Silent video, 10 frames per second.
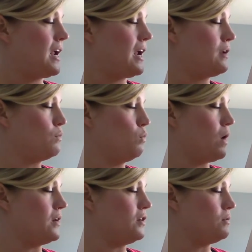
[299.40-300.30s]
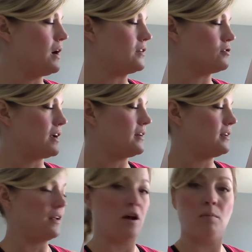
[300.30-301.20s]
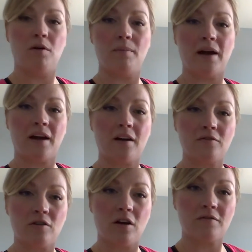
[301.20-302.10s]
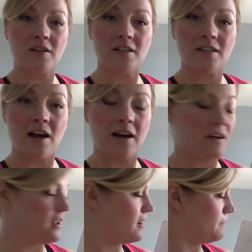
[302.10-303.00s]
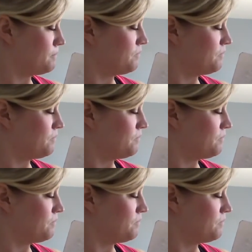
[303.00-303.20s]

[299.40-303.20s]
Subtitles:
and one new 100. And I'll put my 100 off to the side there.